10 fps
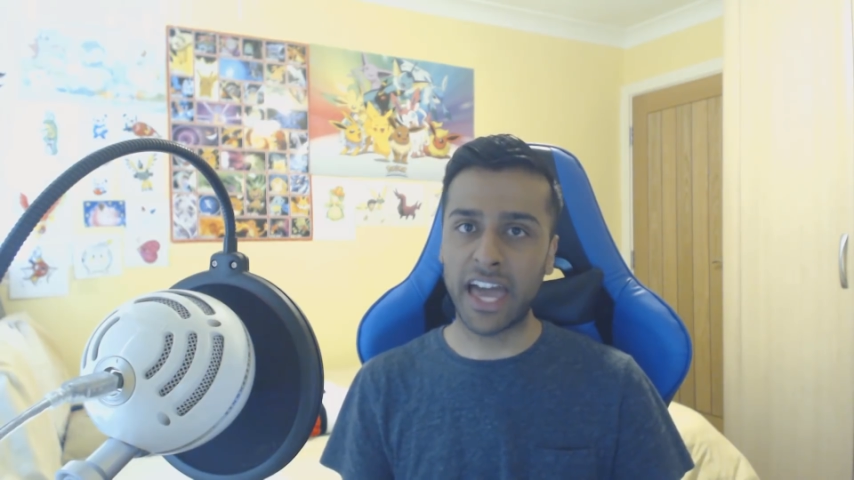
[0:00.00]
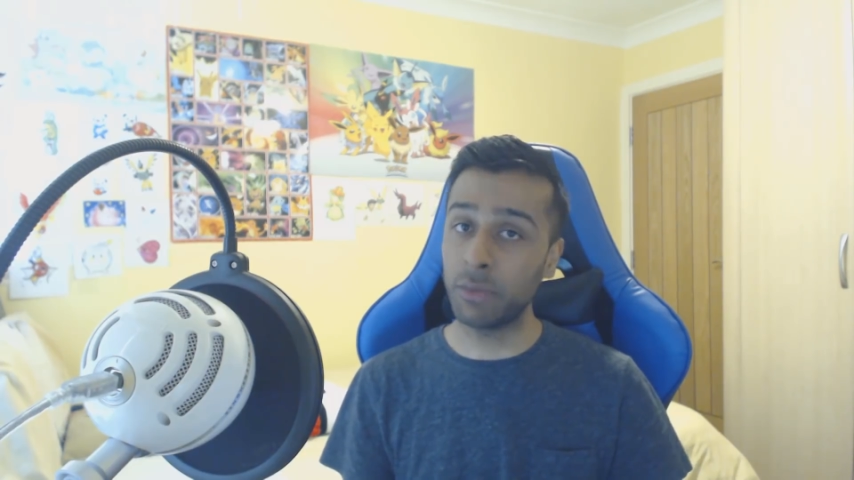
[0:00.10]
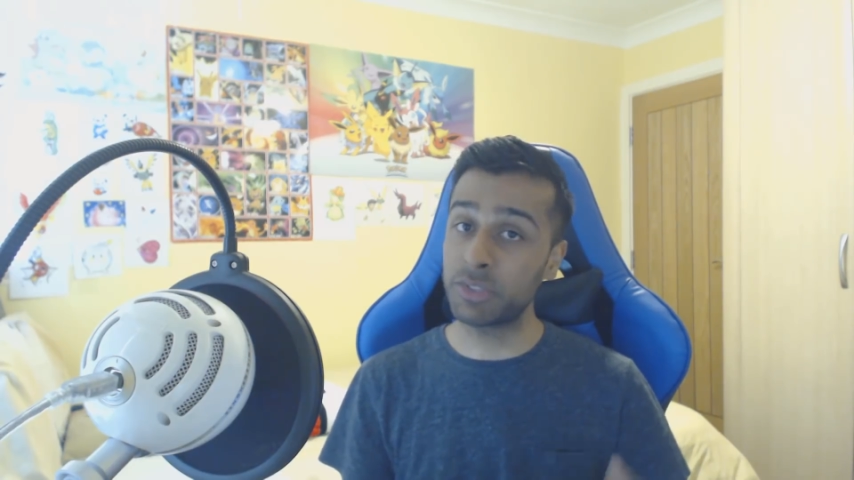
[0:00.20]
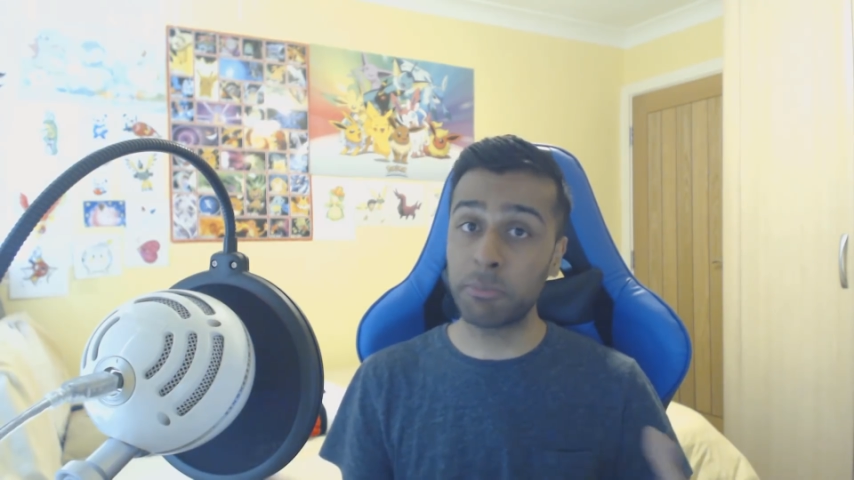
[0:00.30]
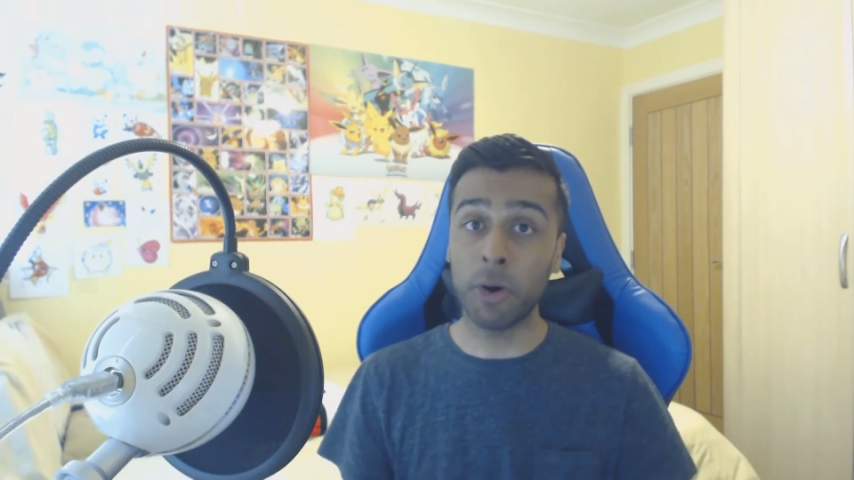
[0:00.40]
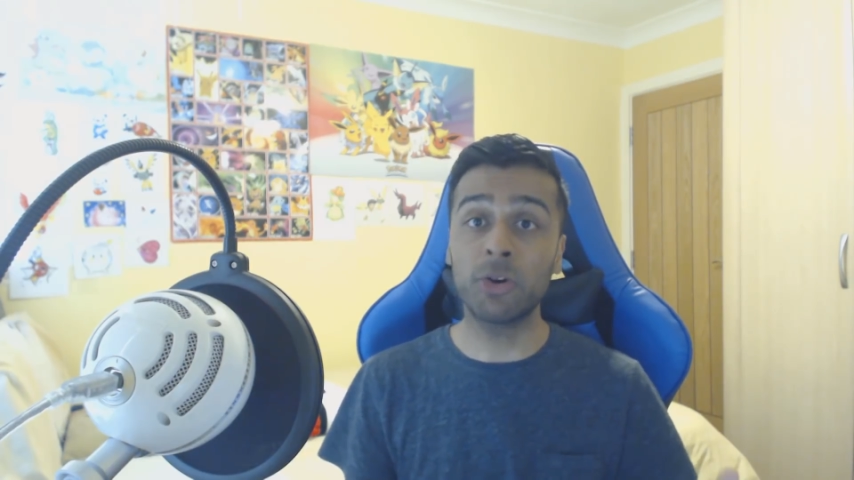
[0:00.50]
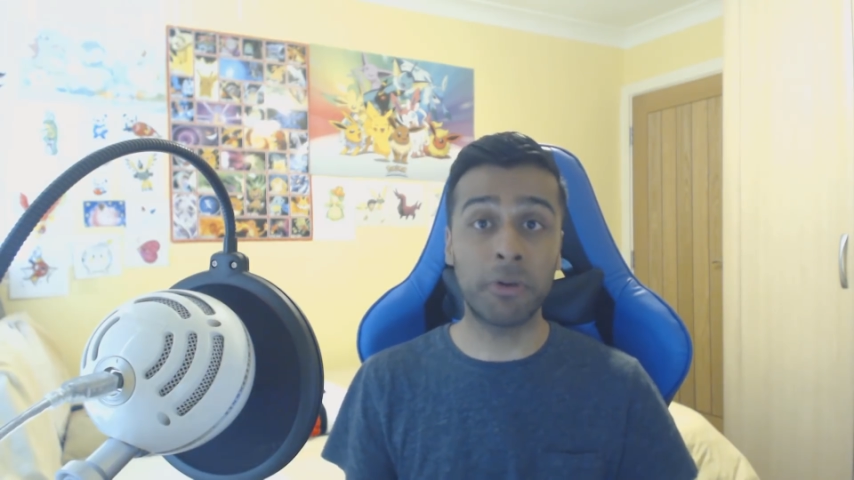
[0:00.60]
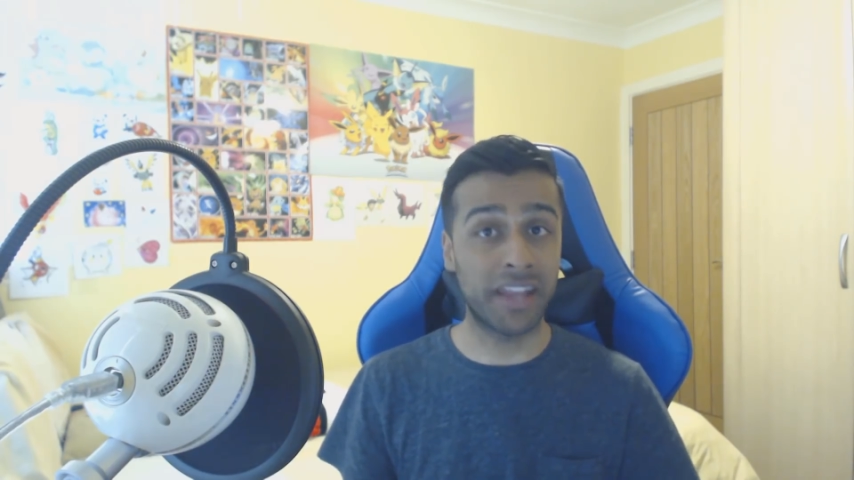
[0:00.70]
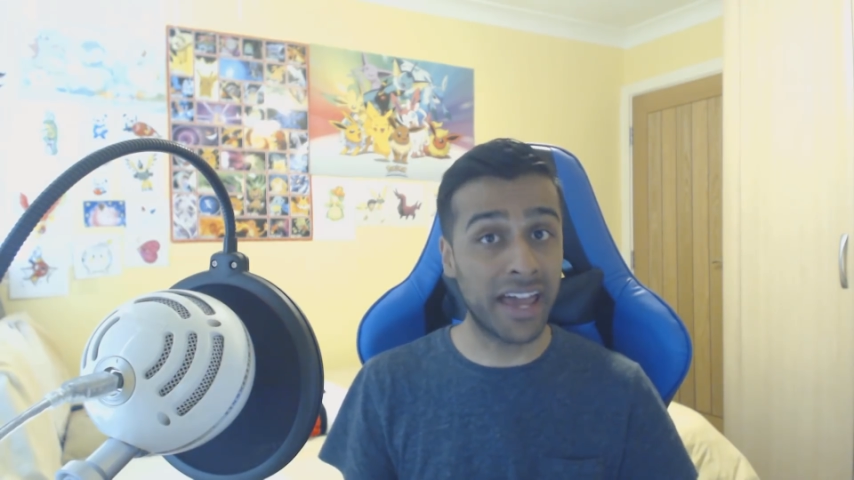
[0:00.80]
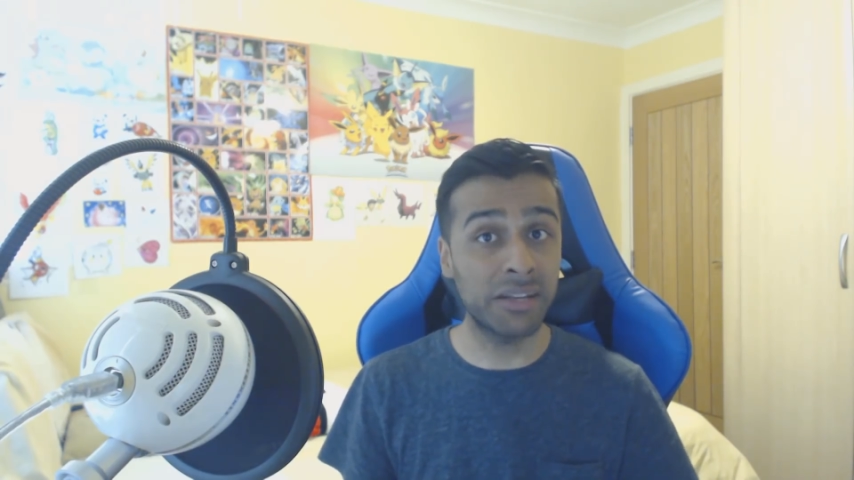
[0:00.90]
and it was a
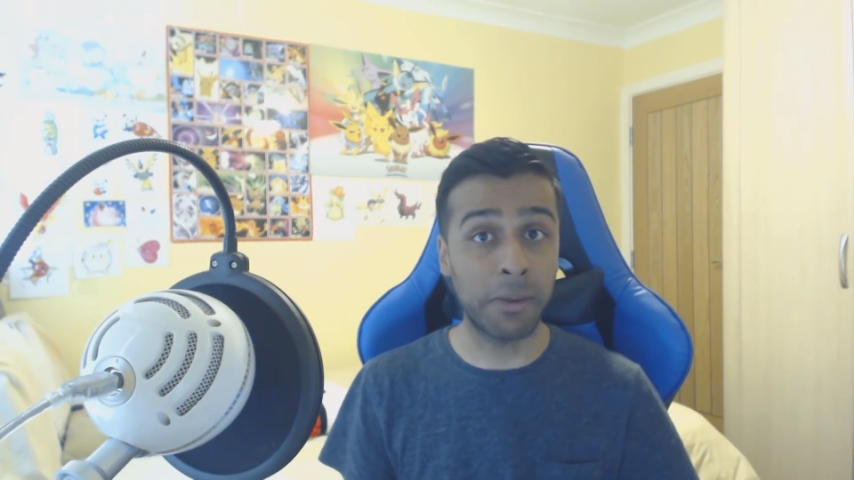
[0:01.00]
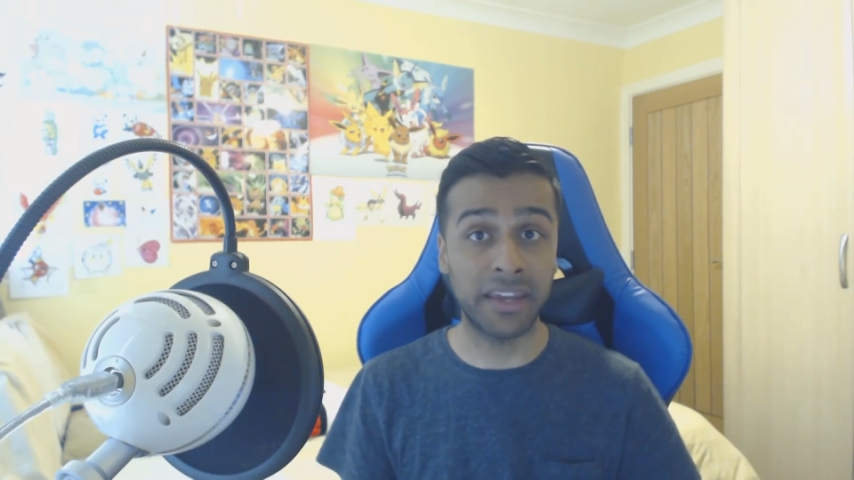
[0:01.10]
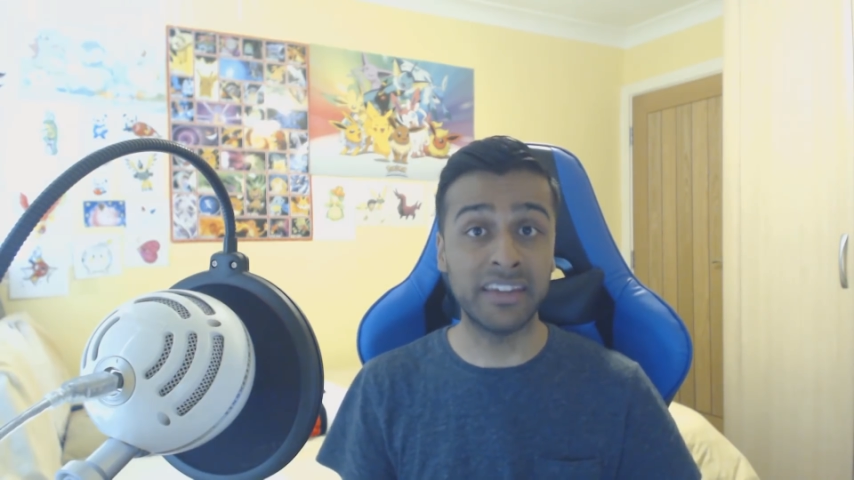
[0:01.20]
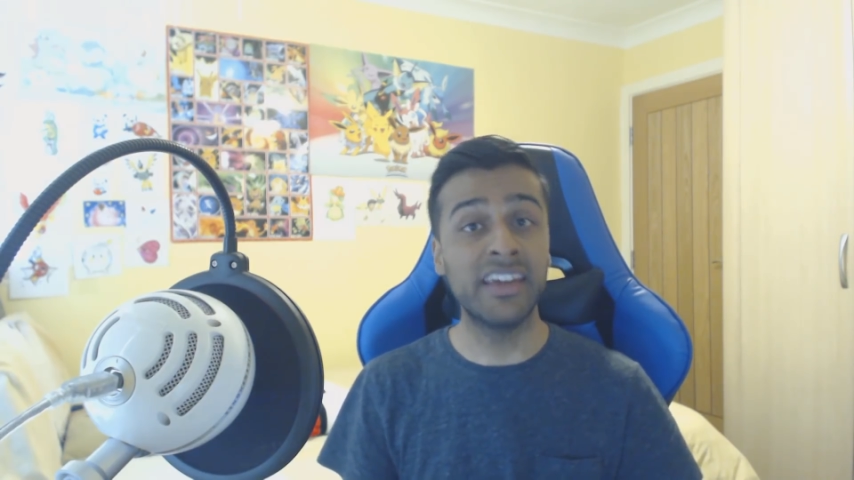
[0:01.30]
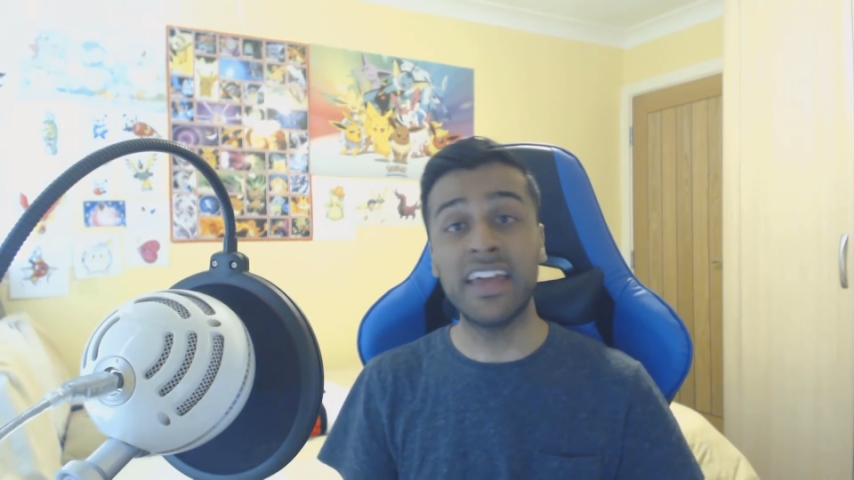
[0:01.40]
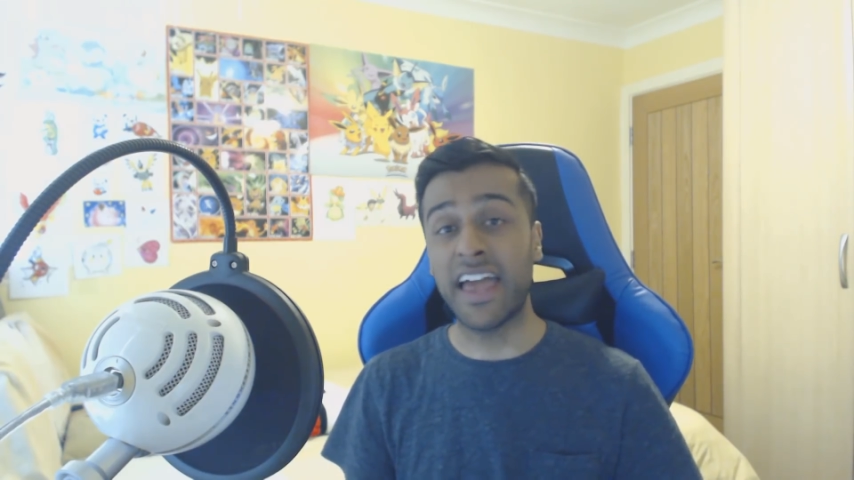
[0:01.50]
Pokemon anime,